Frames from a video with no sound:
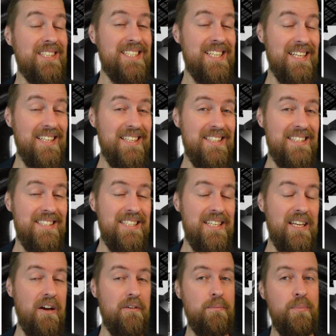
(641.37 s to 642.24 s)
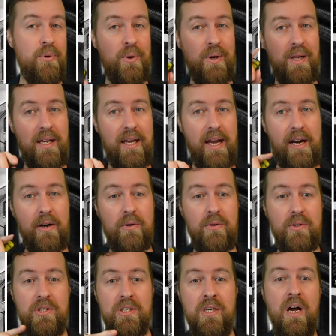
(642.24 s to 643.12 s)
tendency of putting
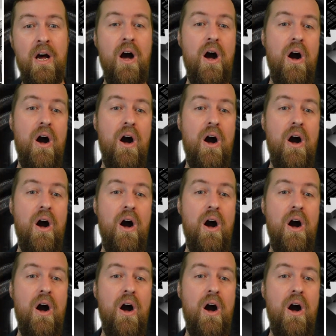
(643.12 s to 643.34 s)
arrows